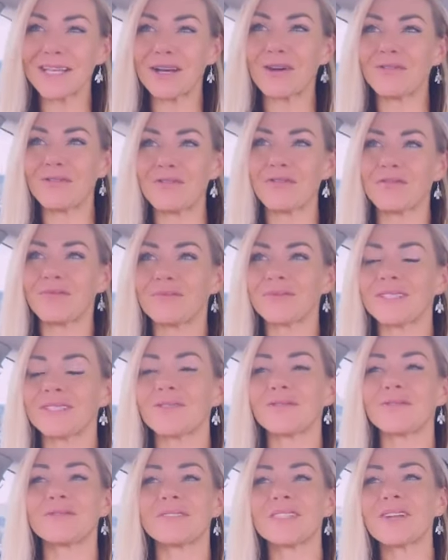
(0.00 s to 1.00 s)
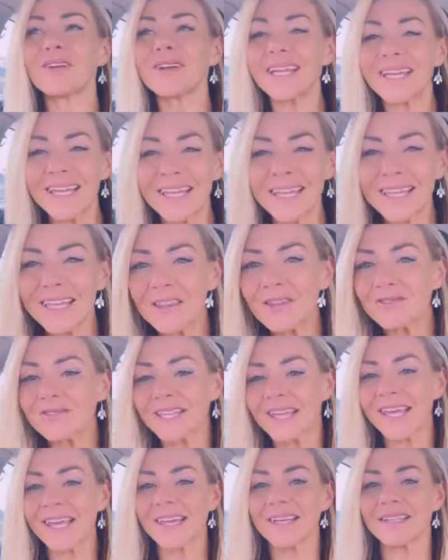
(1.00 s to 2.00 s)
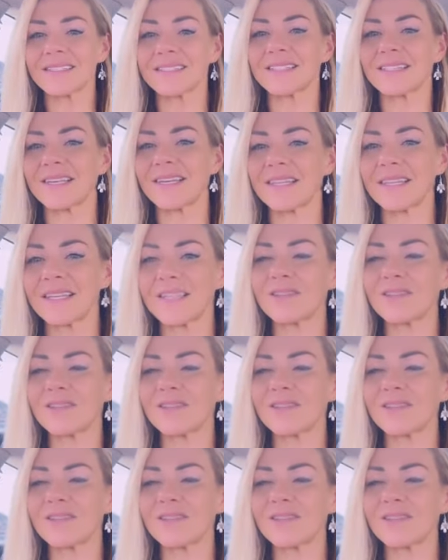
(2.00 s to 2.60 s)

right? It's like a little kid, like they're